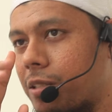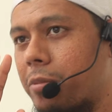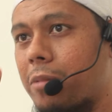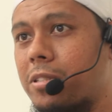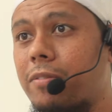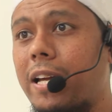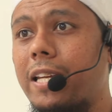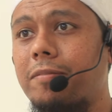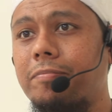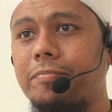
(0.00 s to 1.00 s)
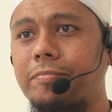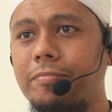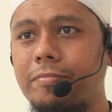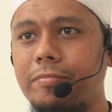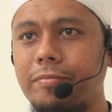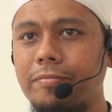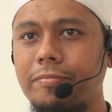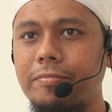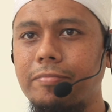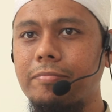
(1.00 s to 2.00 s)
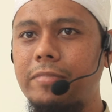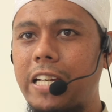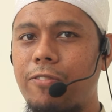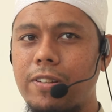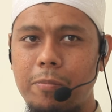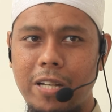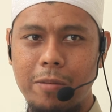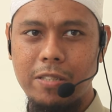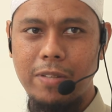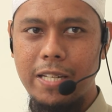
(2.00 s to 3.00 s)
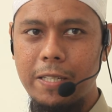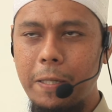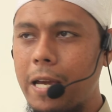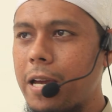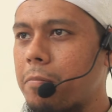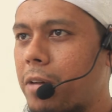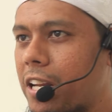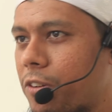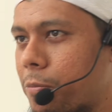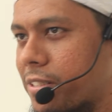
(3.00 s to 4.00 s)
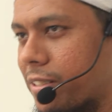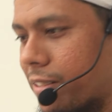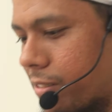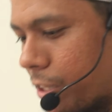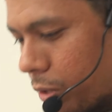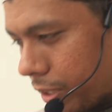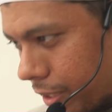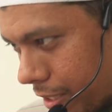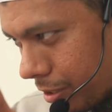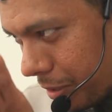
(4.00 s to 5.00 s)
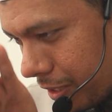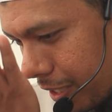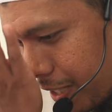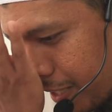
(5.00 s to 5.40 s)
becomes invalid. Then the fasting becomes invalid. But if a person just take water just a bit and